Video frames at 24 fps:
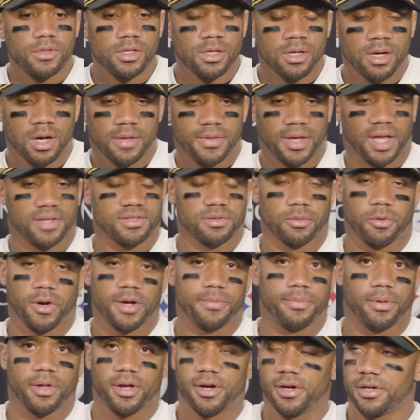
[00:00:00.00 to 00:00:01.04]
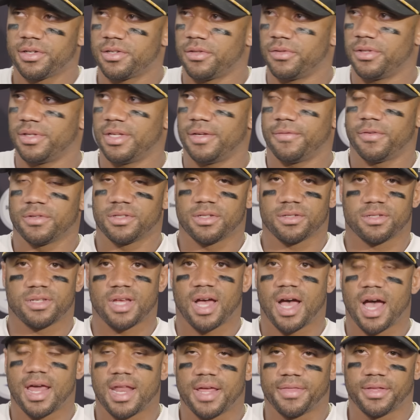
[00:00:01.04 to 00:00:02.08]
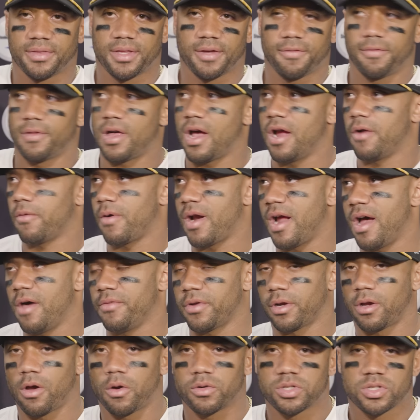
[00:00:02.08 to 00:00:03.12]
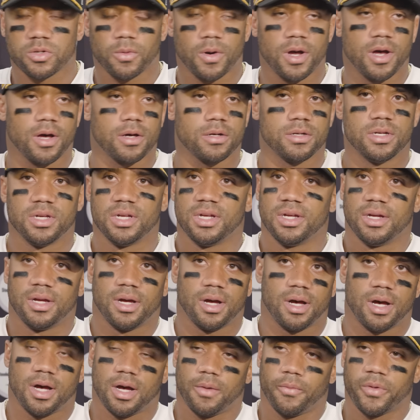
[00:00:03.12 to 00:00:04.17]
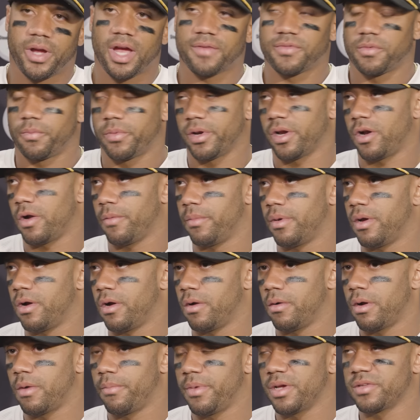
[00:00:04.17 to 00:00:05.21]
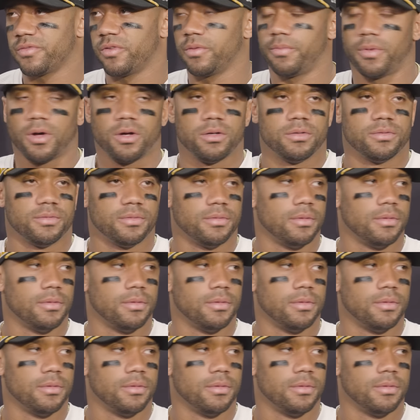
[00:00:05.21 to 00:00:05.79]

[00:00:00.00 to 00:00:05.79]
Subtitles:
They got some great players on the defensive side. I think they fly around. They're coached well. We got to bring our best football.